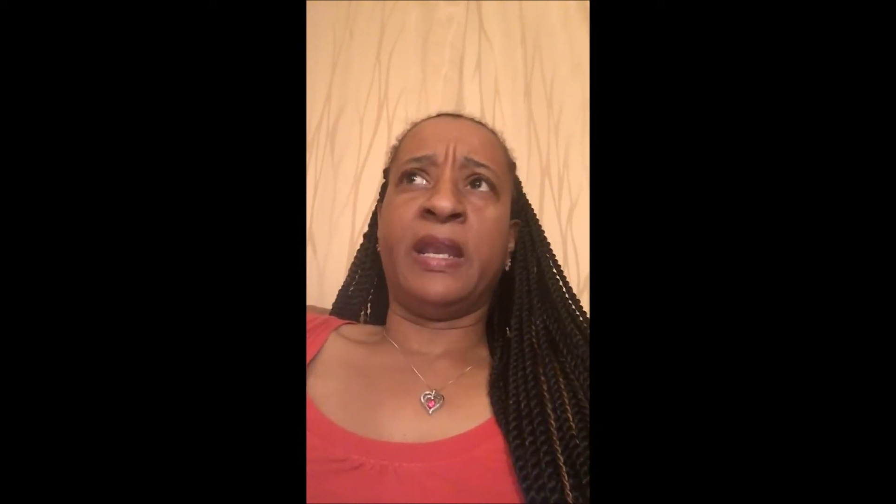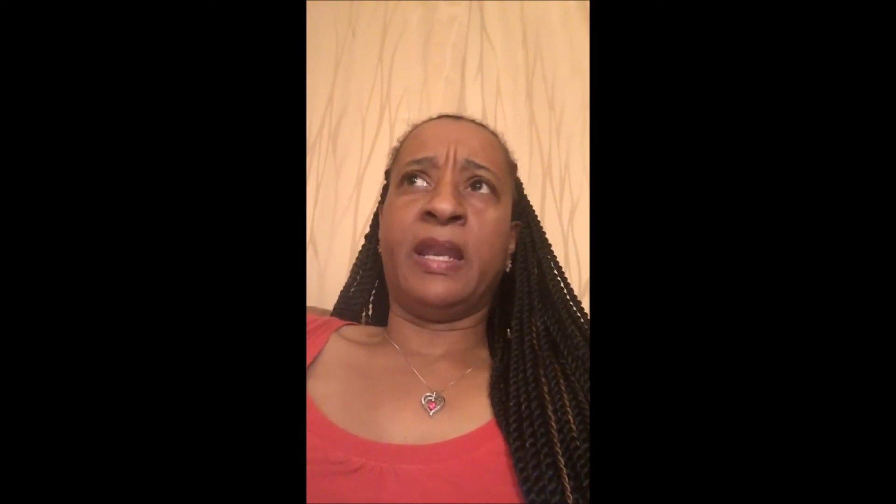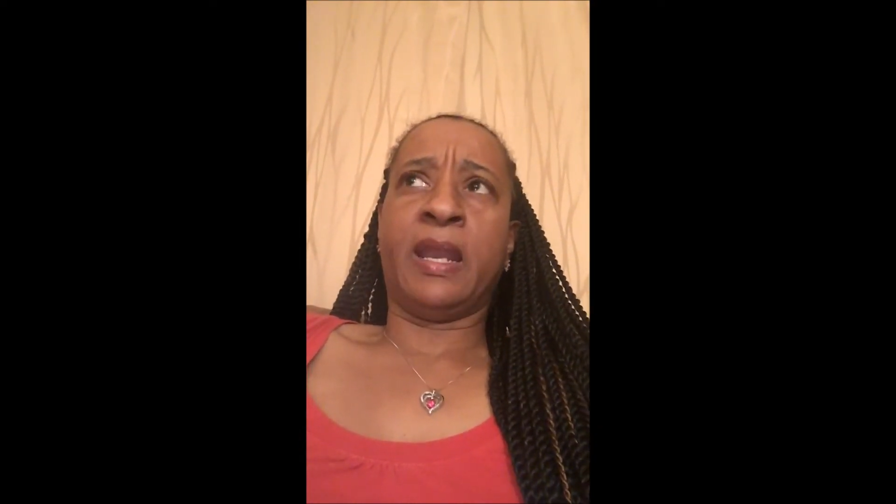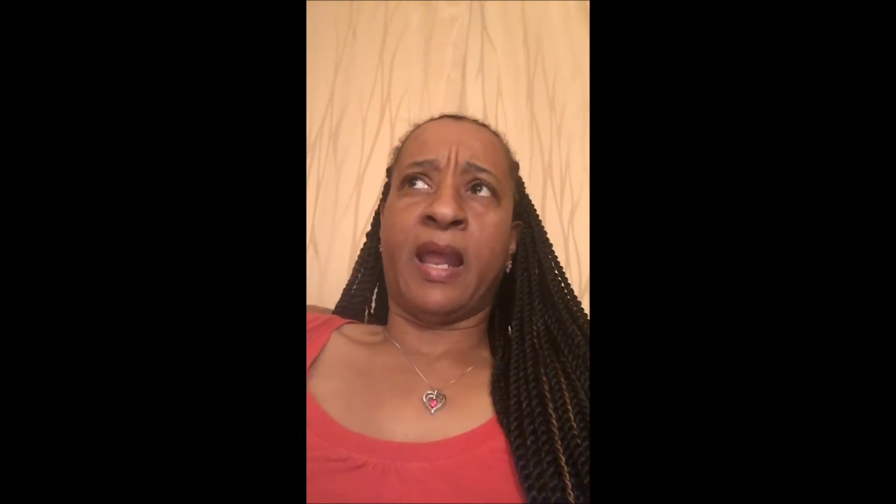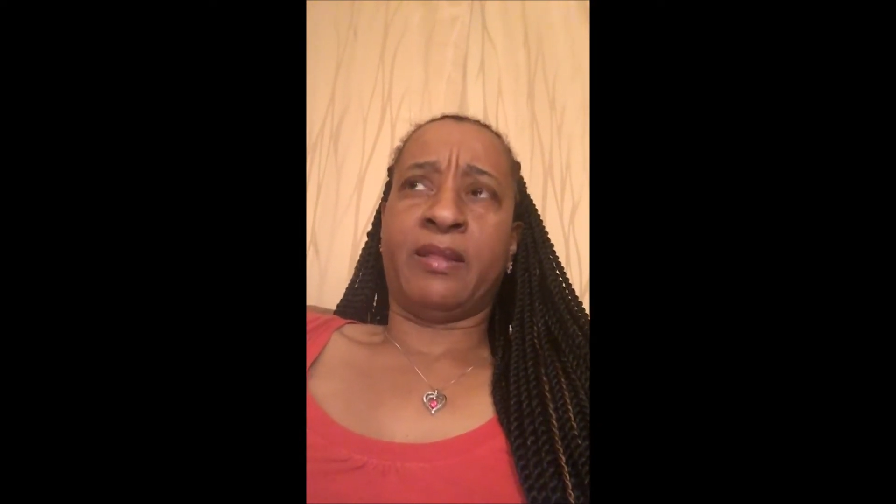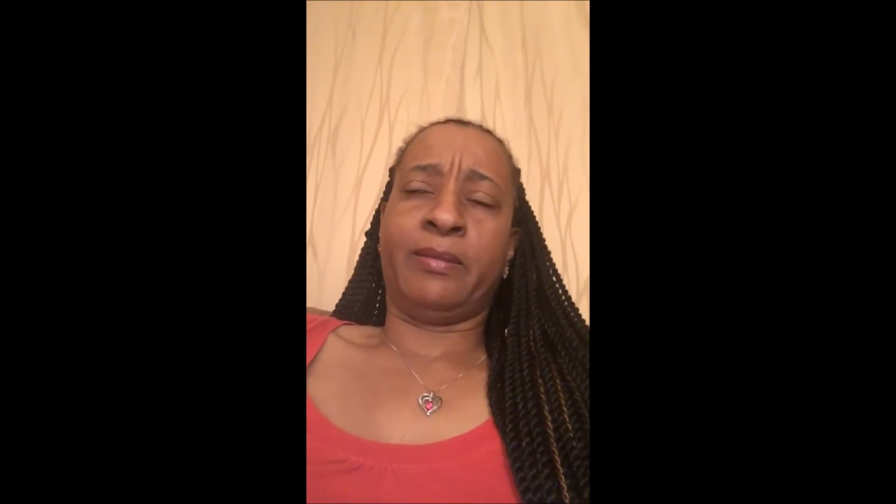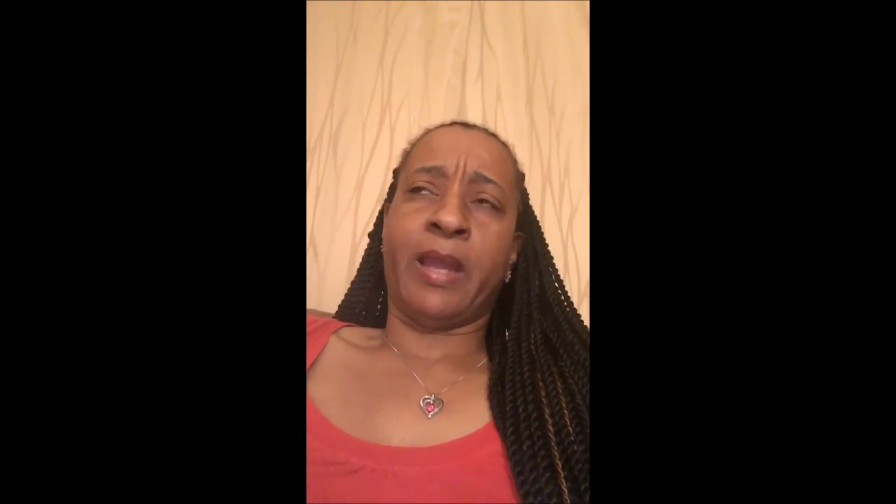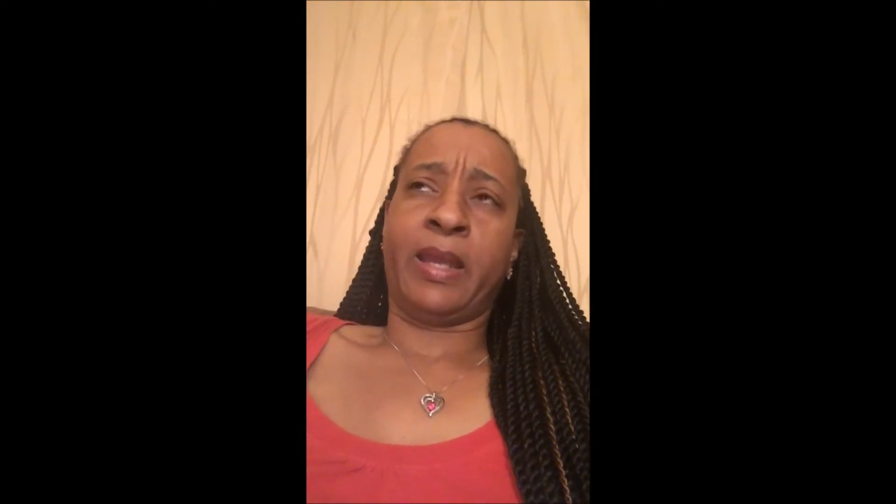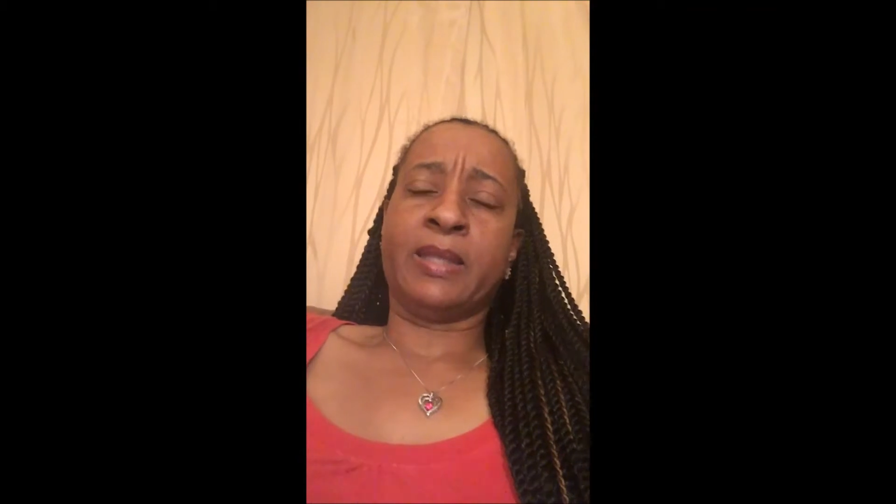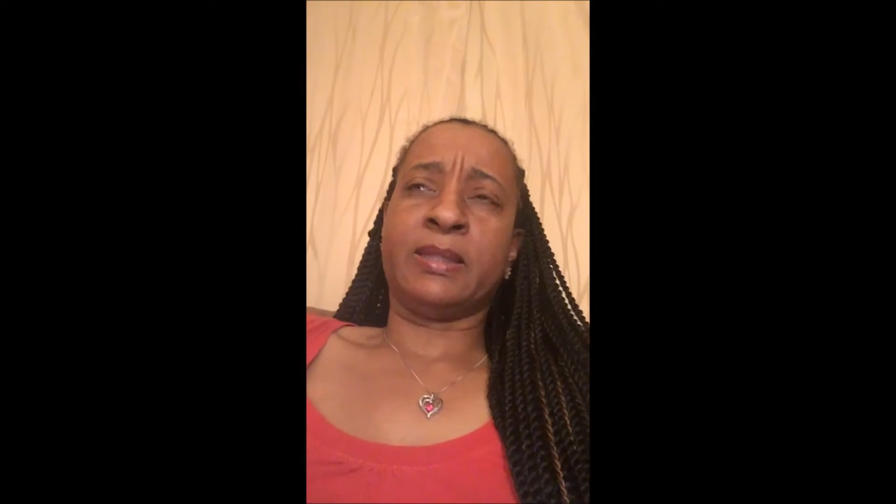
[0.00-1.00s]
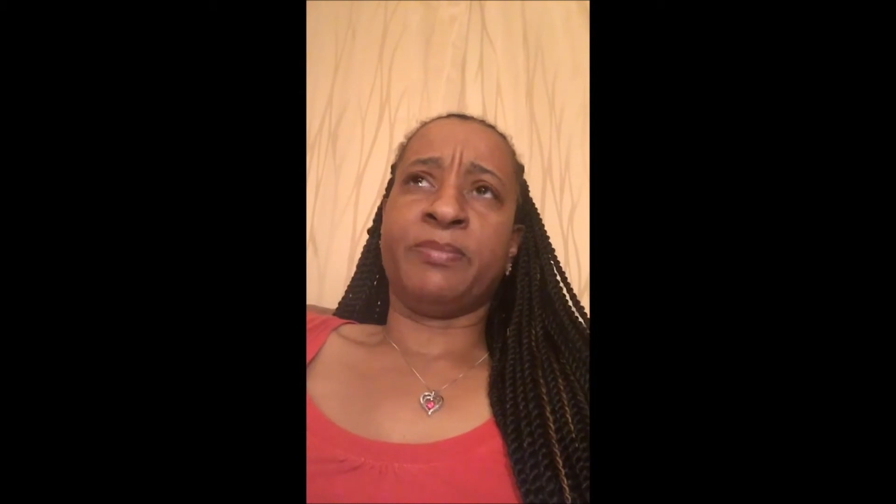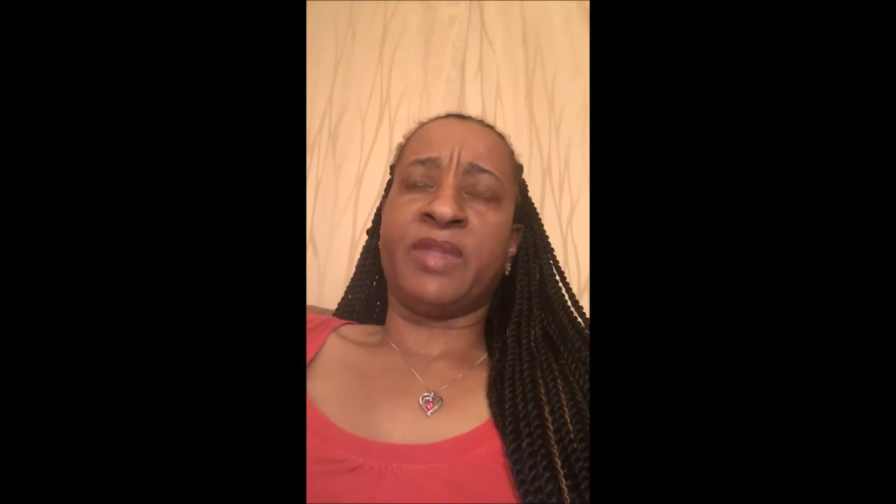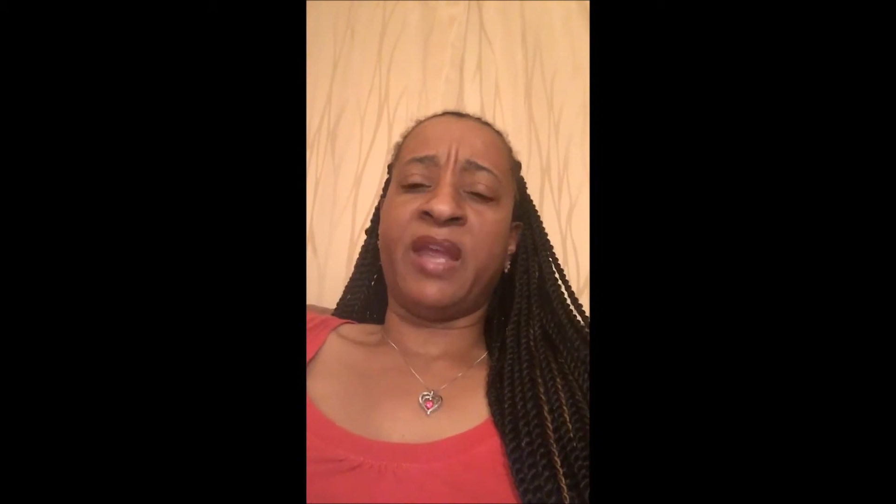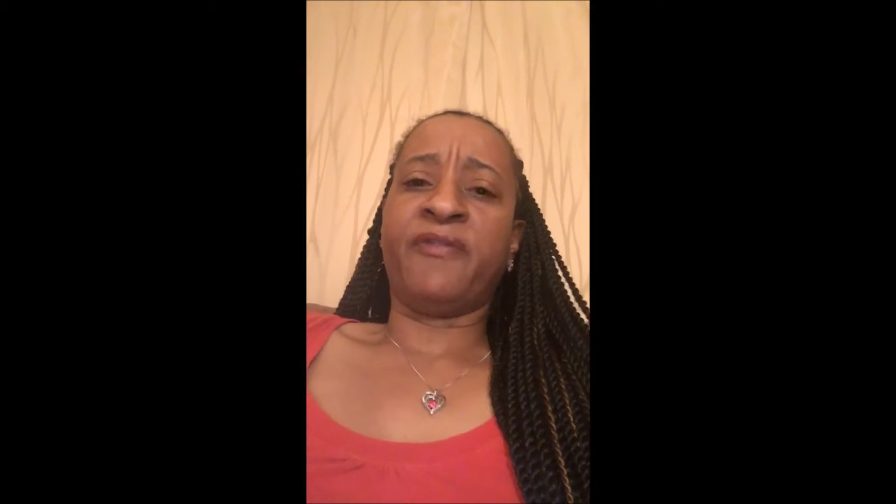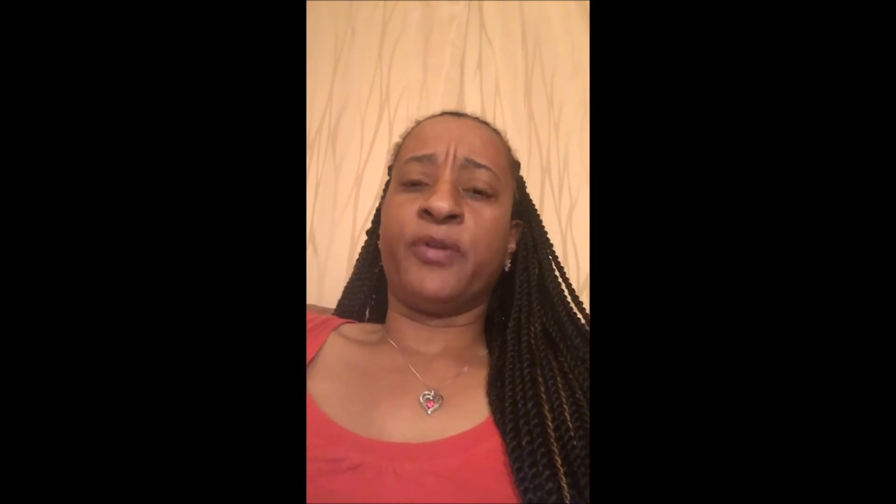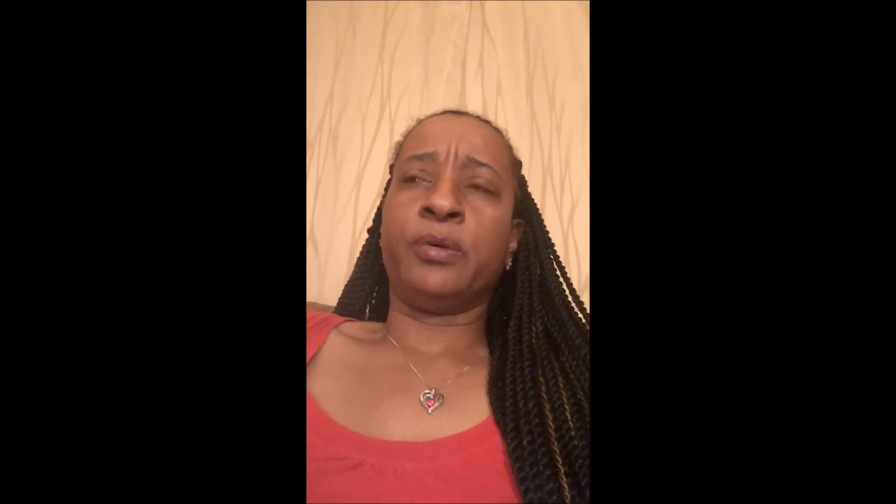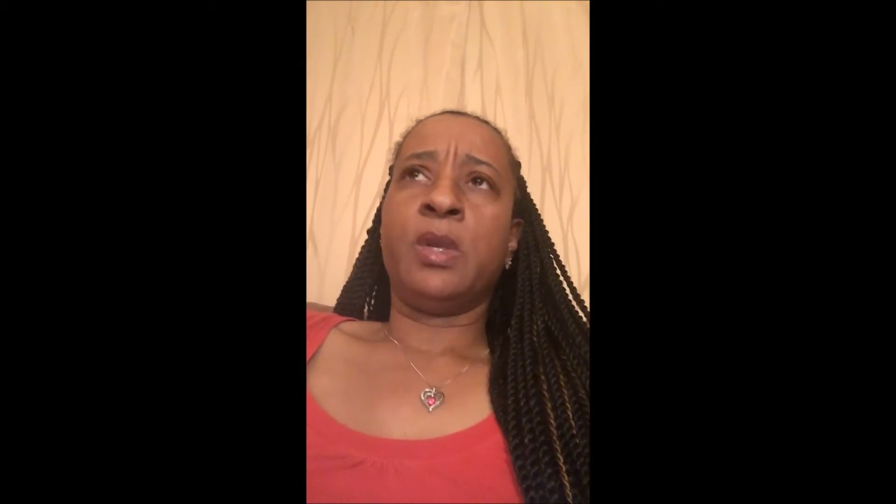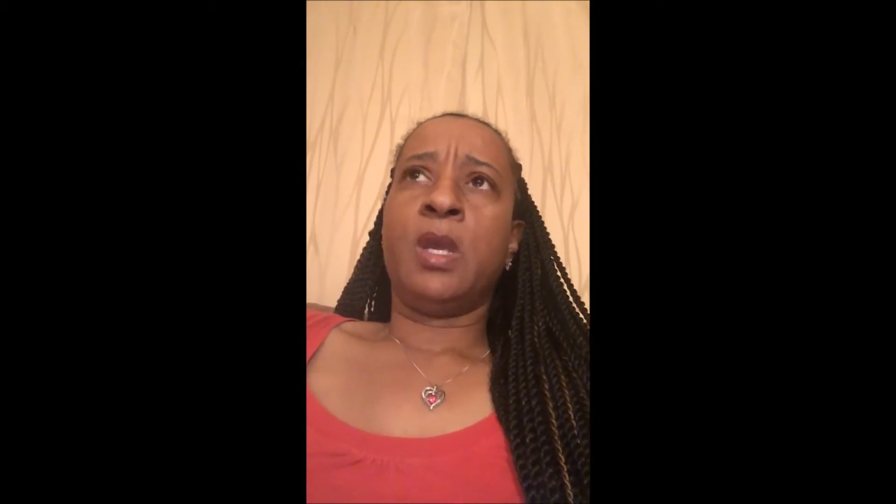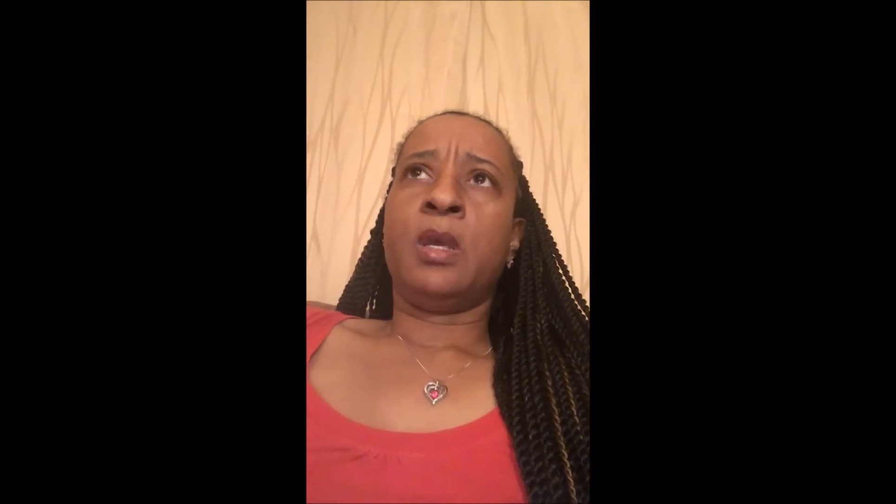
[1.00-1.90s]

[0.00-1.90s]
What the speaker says: And I guess I'm thankful